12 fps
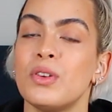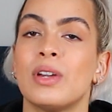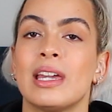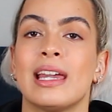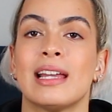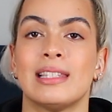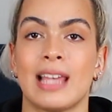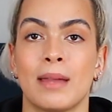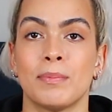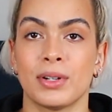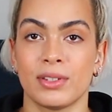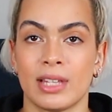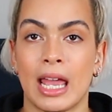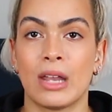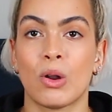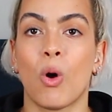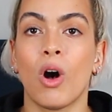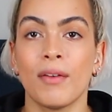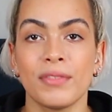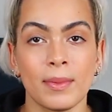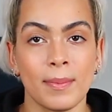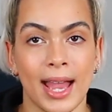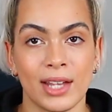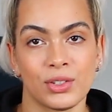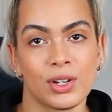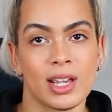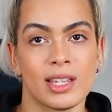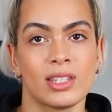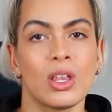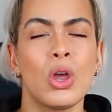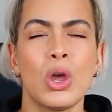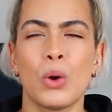you can get 10% off the mattress,